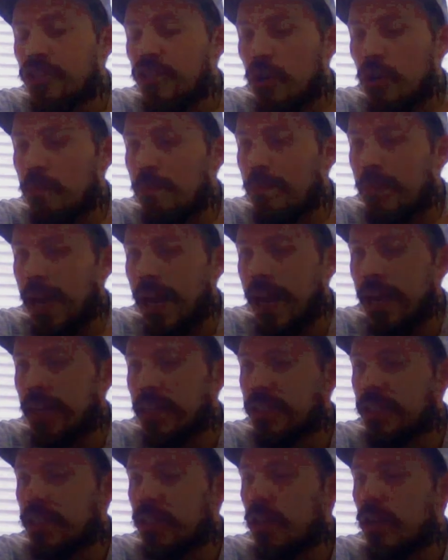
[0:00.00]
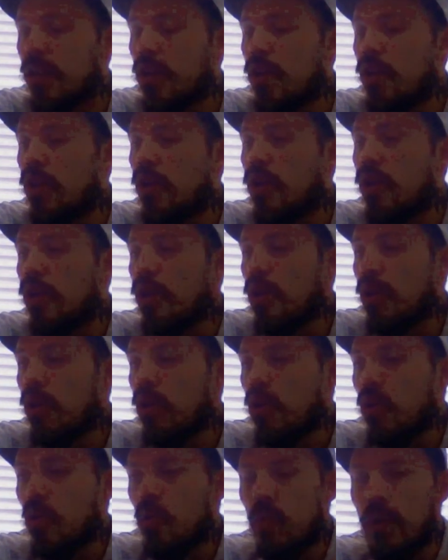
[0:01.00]
jump packs
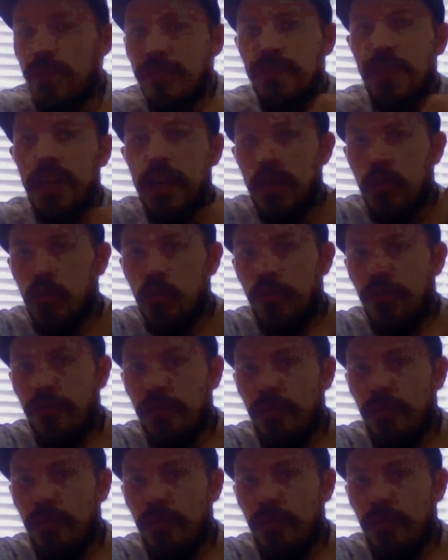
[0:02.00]
with the little